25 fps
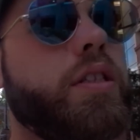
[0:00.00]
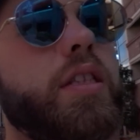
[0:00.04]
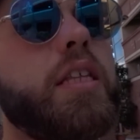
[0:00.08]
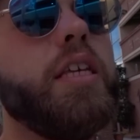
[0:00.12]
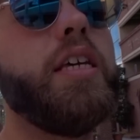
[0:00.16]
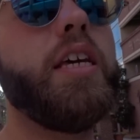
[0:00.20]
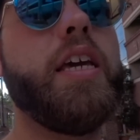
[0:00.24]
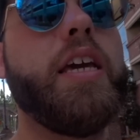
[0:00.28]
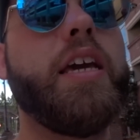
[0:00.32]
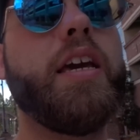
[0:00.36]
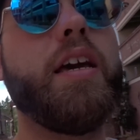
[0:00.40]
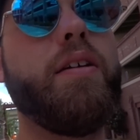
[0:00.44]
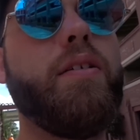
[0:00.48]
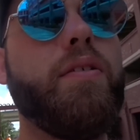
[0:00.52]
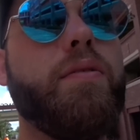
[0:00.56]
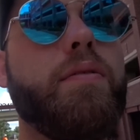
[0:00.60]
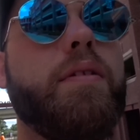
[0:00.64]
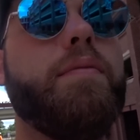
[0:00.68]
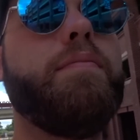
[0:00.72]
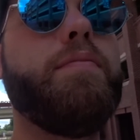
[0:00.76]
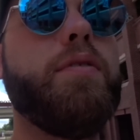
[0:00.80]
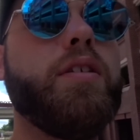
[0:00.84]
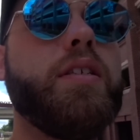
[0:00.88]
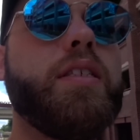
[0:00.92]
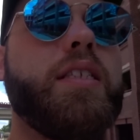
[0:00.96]
the
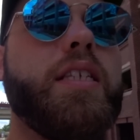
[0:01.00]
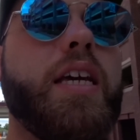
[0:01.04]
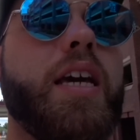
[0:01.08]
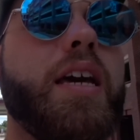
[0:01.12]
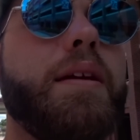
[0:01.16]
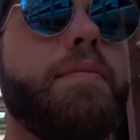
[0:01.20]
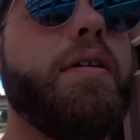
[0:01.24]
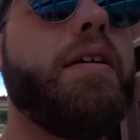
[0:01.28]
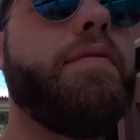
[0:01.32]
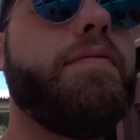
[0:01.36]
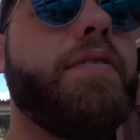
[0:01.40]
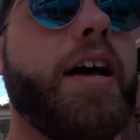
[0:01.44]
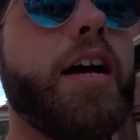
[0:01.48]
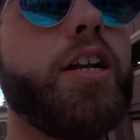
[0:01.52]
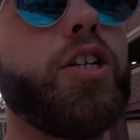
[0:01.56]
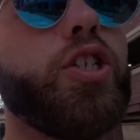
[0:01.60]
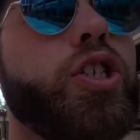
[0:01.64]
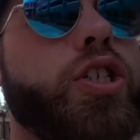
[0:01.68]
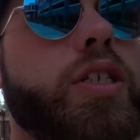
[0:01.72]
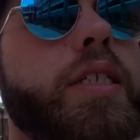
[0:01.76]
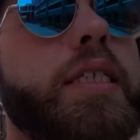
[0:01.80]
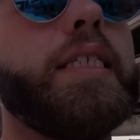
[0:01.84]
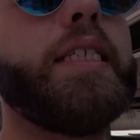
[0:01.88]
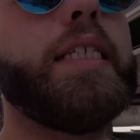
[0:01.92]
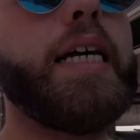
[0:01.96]
Museum of
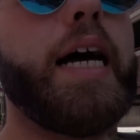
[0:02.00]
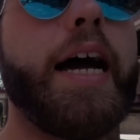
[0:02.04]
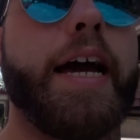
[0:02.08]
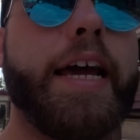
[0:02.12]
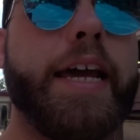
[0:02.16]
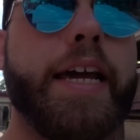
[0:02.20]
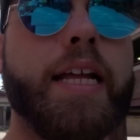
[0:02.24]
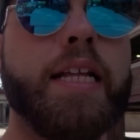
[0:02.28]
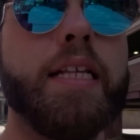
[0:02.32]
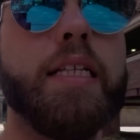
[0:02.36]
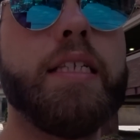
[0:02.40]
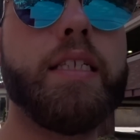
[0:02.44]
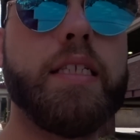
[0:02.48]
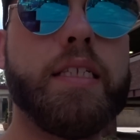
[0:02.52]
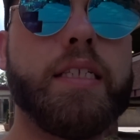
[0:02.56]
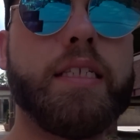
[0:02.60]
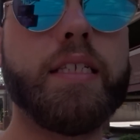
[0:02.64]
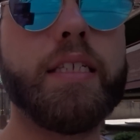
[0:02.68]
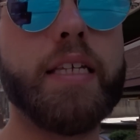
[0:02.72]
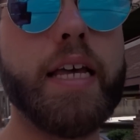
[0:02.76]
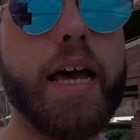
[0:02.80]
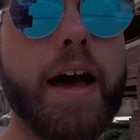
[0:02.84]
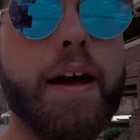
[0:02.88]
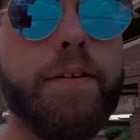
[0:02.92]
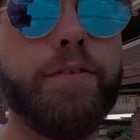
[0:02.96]
Natural
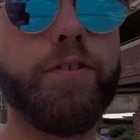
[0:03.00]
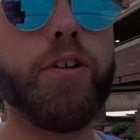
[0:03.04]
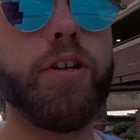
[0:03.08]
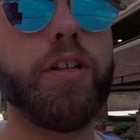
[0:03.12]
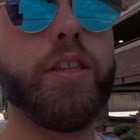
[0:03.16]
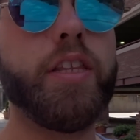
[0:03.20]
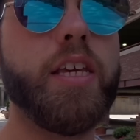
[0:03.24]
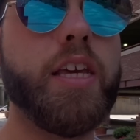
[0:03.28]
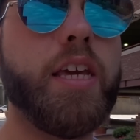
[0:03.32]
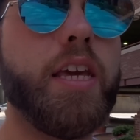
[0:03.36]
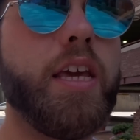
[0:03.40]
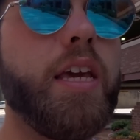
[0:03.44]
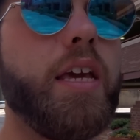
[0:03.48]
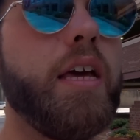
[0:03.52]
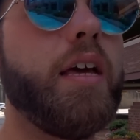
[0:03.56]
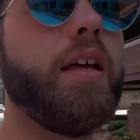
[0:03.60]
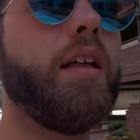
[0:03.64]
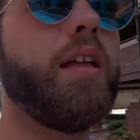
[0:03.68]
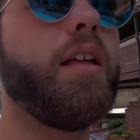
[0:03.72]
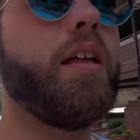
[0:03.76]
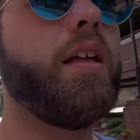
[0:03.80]
Science after the...